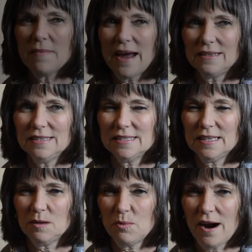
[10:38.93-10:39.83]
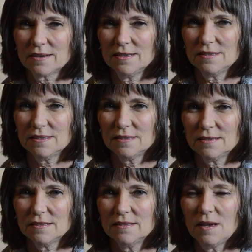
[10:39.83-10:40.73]
madness in the
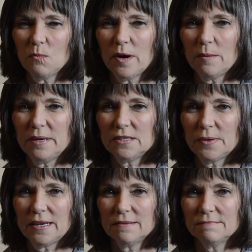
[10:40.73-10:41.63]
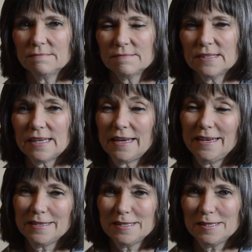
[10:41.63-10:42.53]
practice, somewhere between
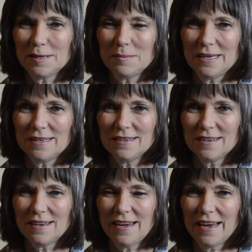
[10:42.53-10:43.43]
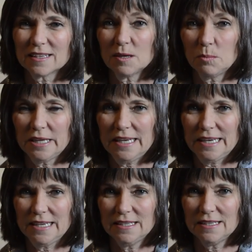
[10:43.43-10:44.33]
saying yes to something and
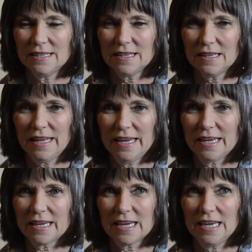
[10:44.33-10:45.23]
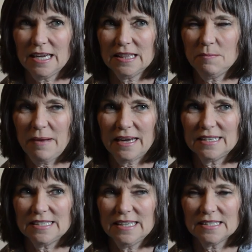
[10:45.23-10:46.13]
completing it. Like, the
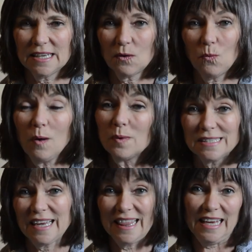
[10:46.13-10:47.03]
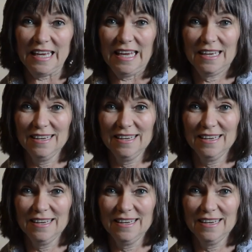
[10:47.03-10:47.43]
madness hits, like, what was I thinking?